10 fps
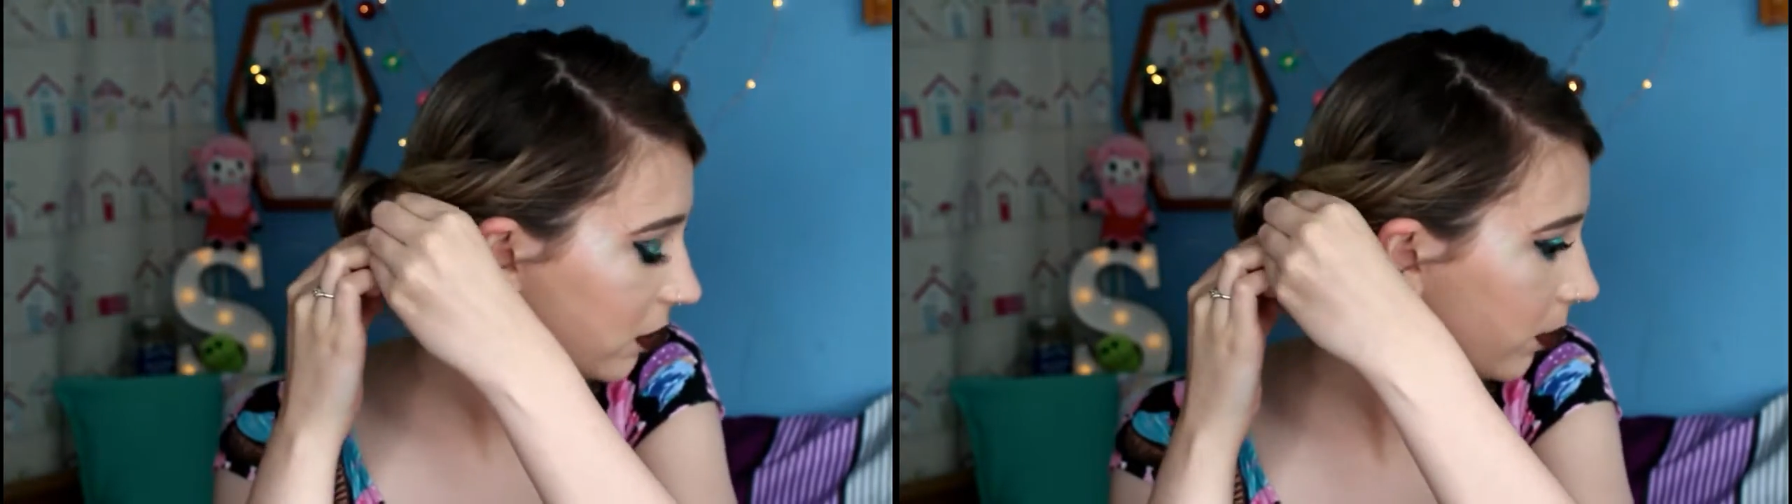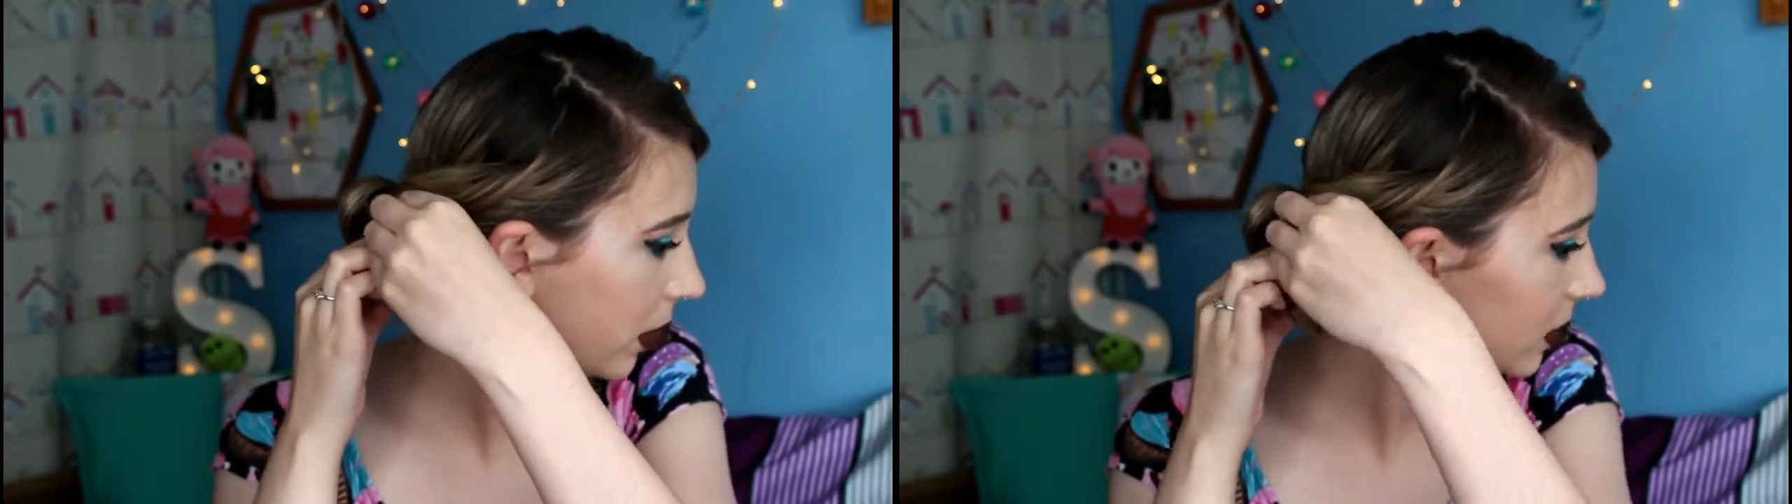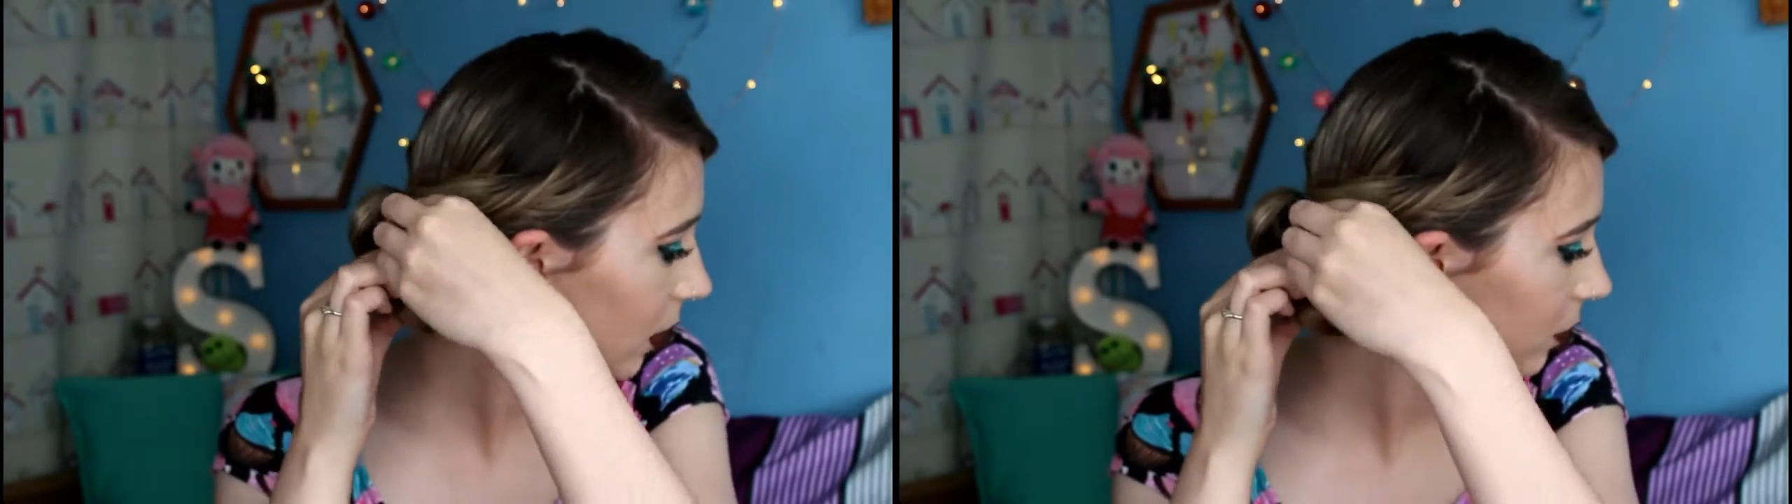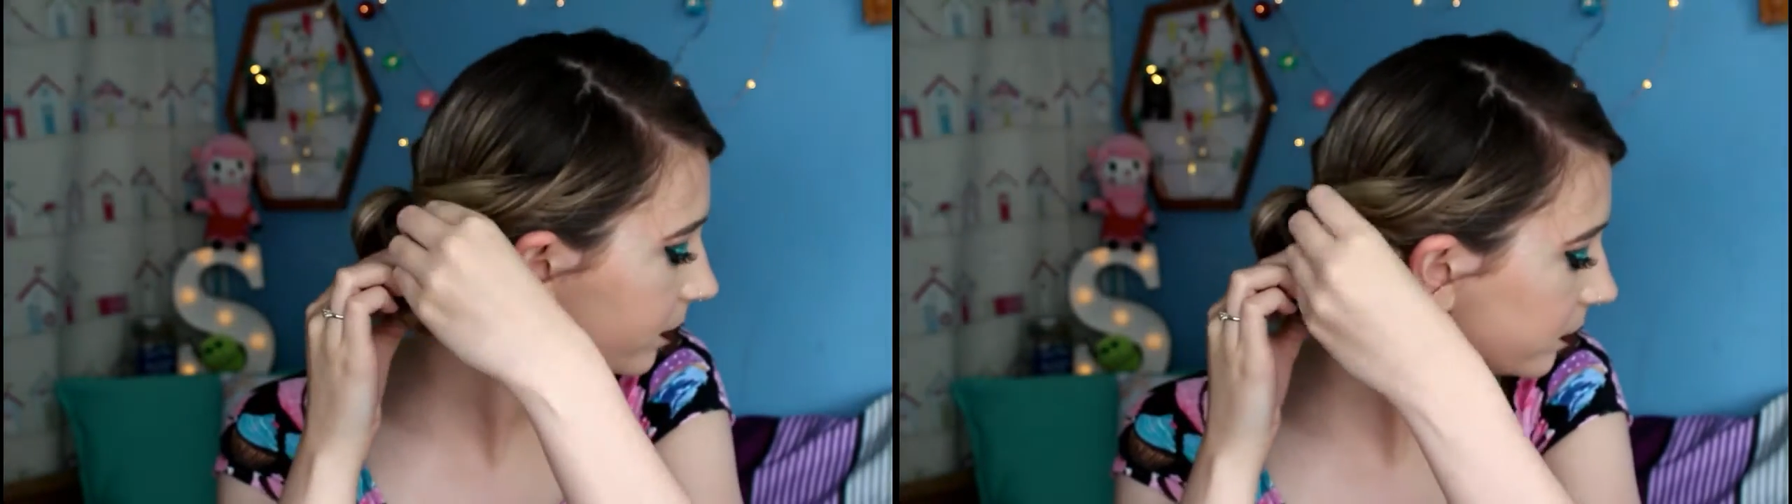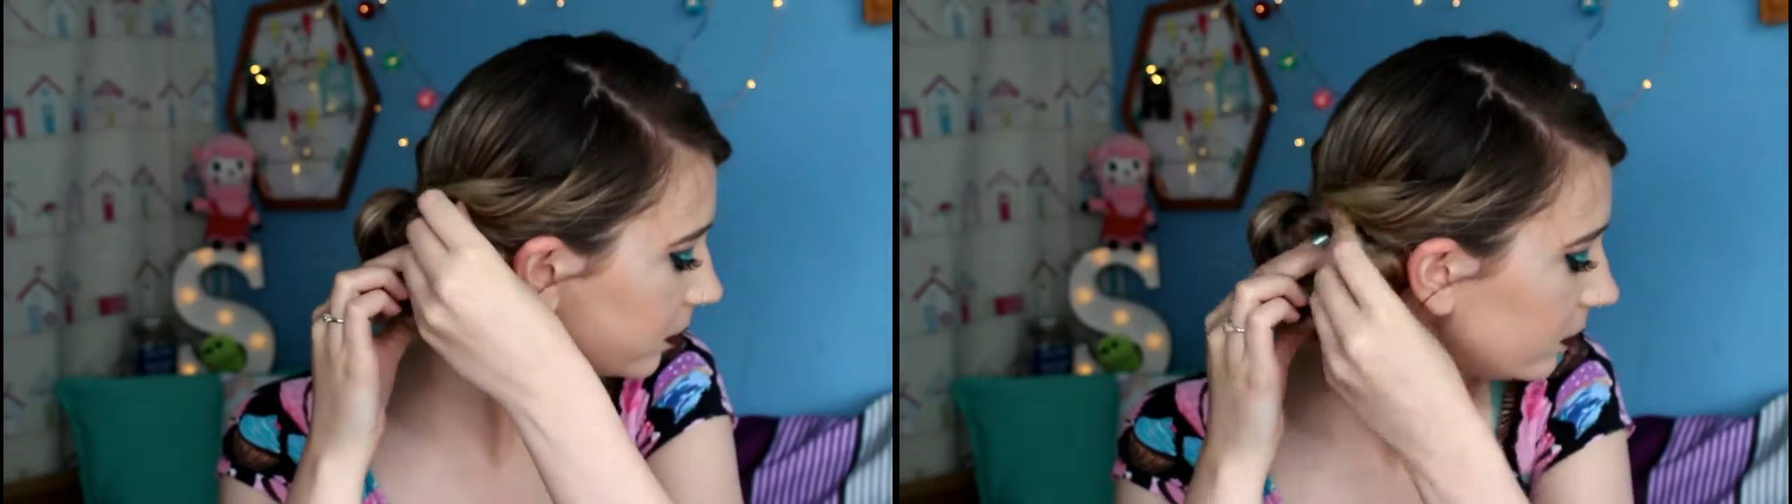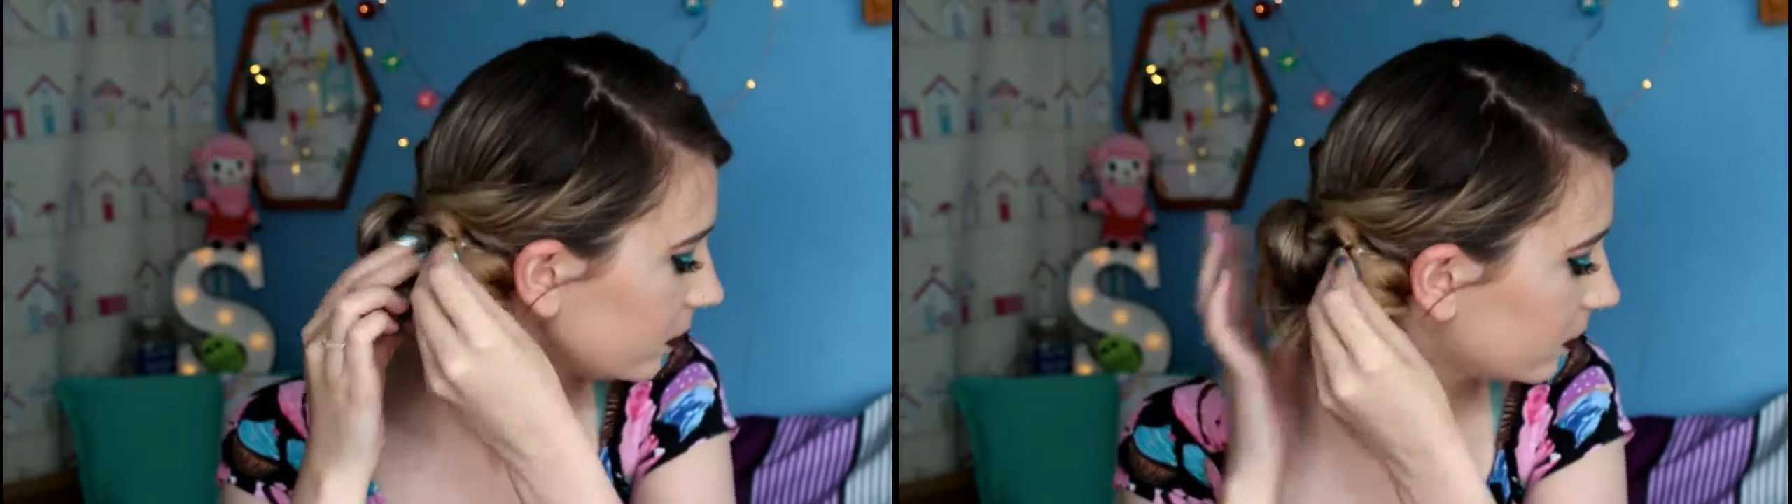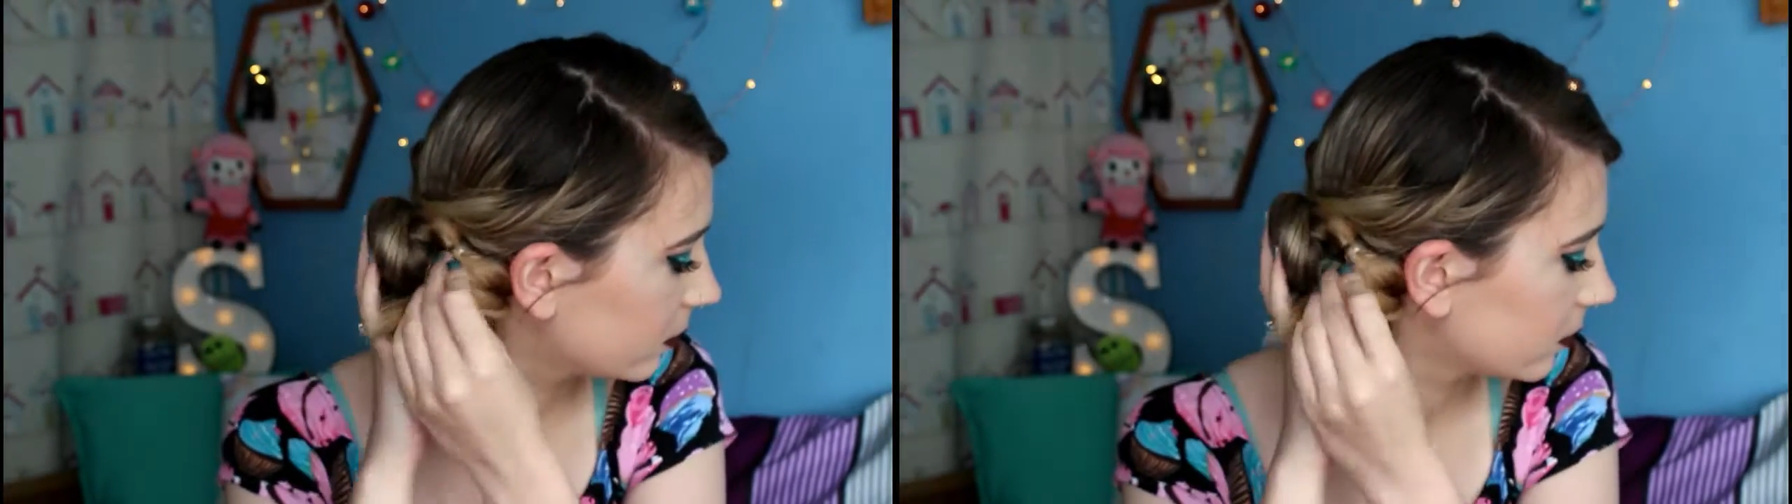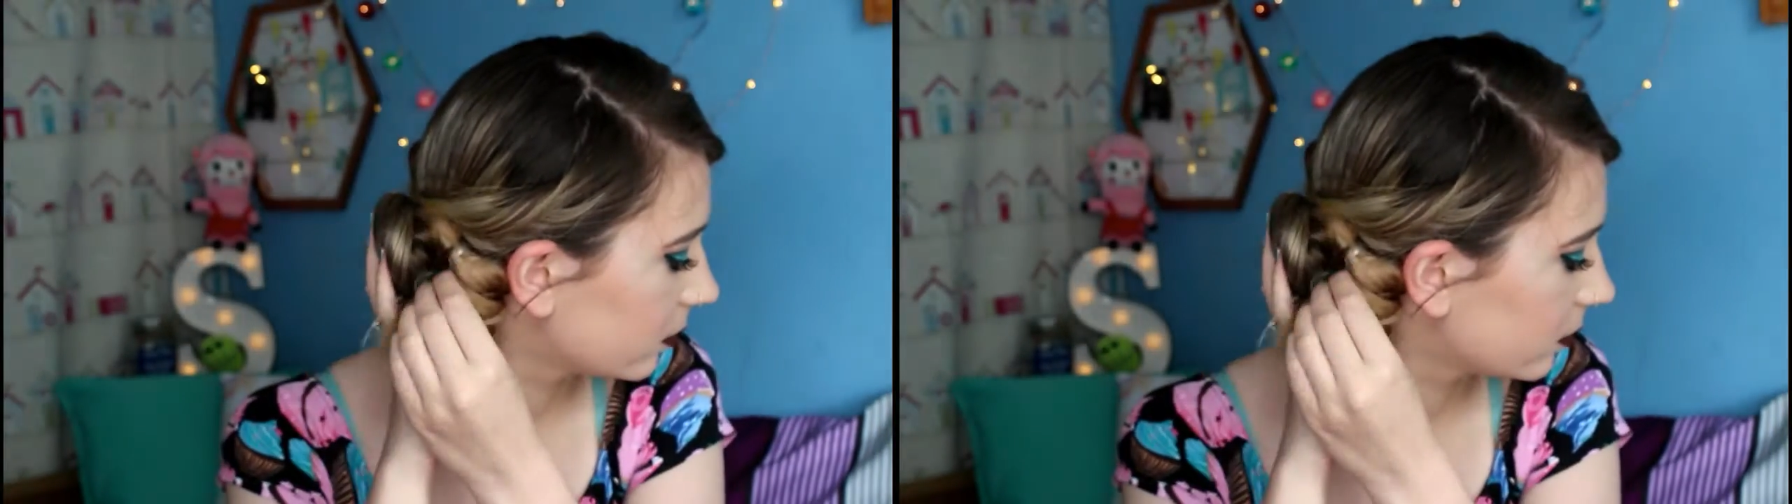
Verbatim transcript: pin it into your bun.